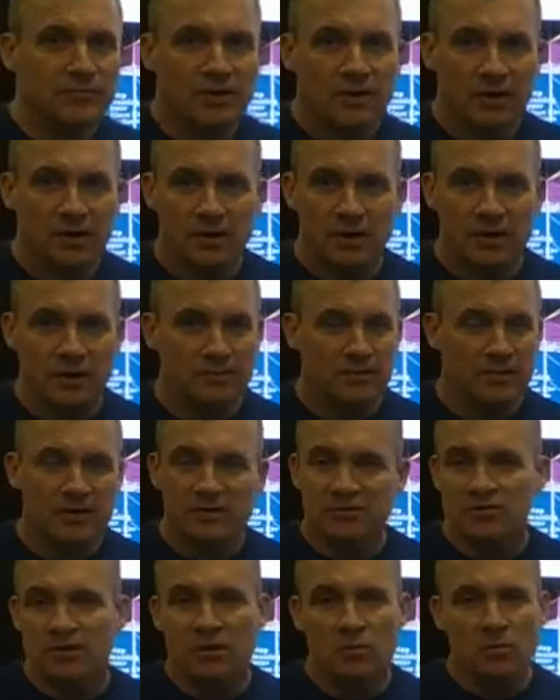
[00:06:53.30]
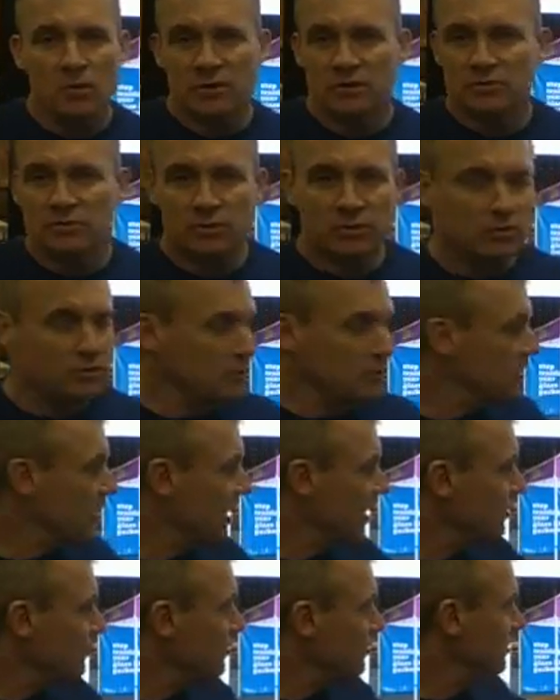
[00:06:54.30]
and this all works, whether you're
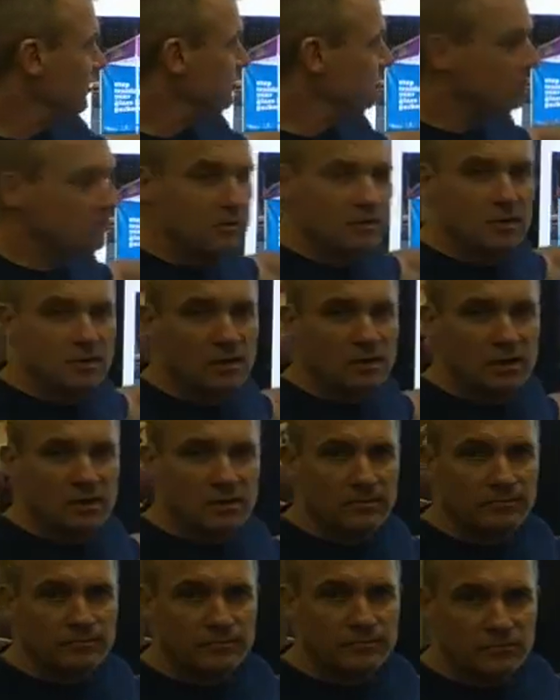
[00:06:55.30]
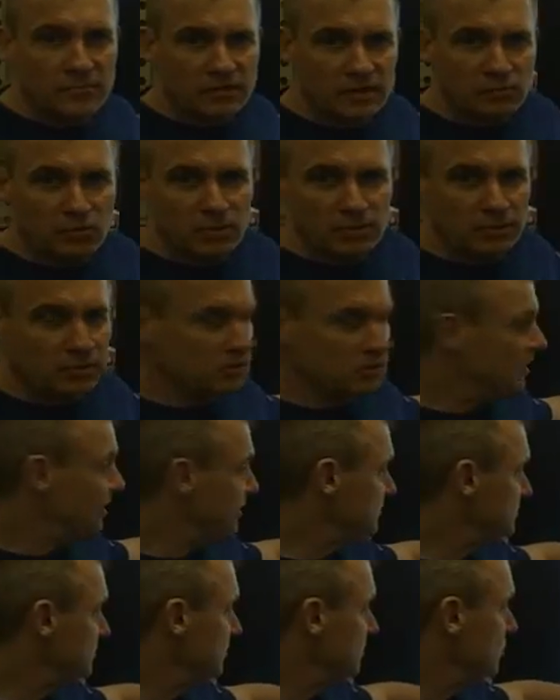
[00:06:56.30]
carrying like Ripple
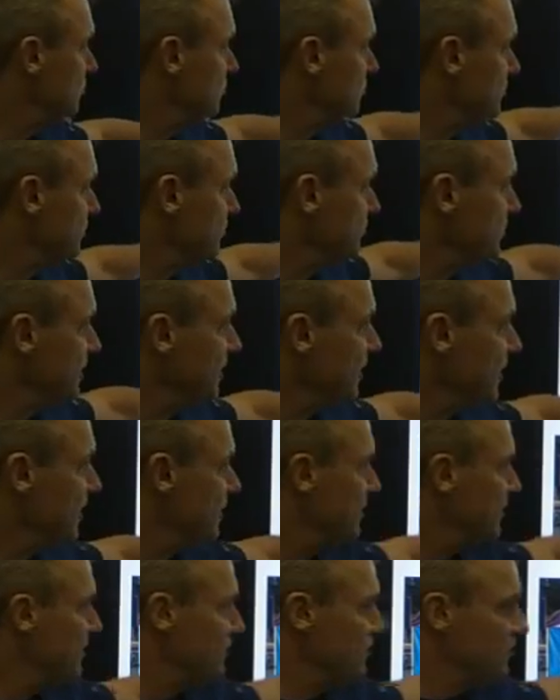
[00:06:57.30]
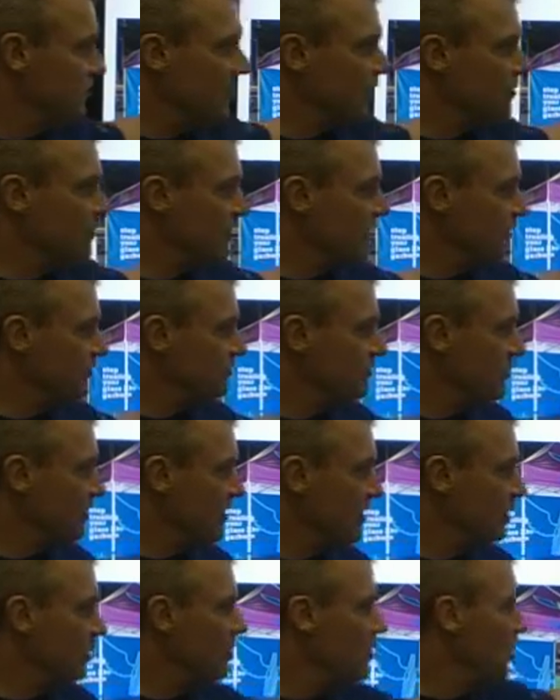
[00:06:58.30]
Glass here with their 10 and their iPad
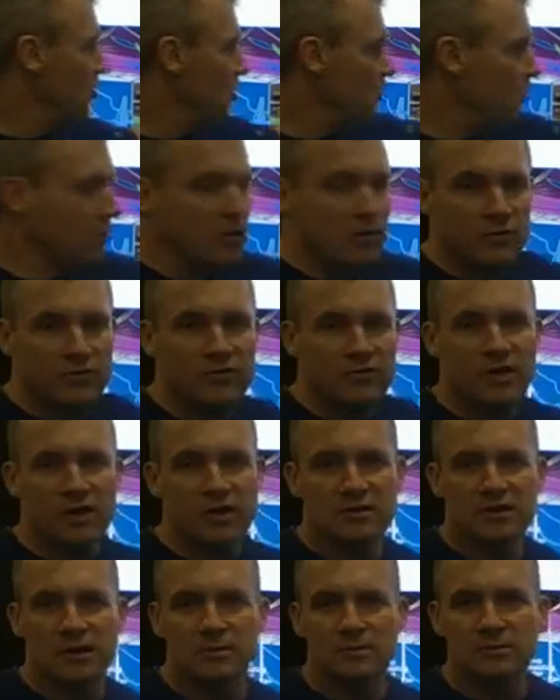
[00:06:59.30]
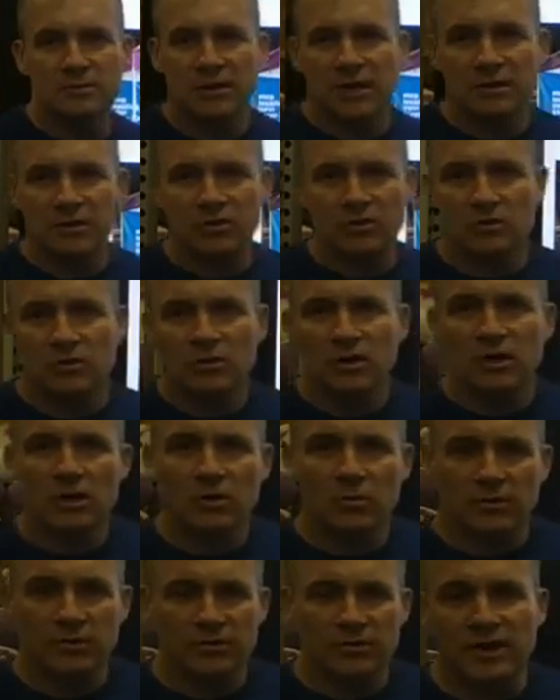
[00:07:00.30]
stand, or you got a double-decker
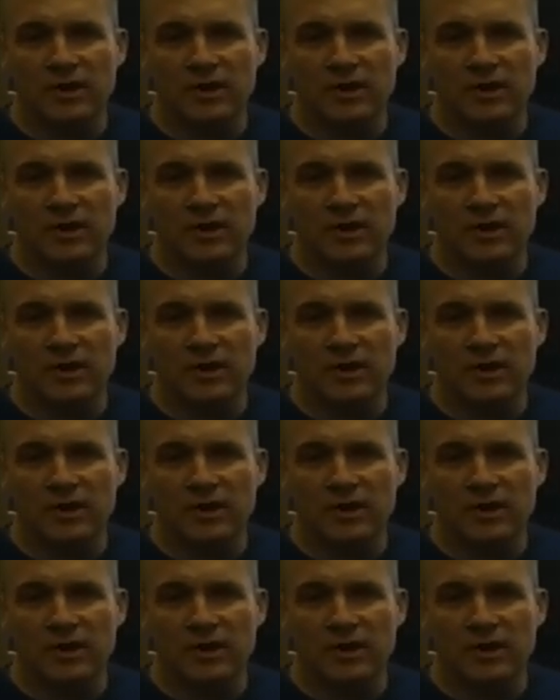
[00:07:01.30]
with an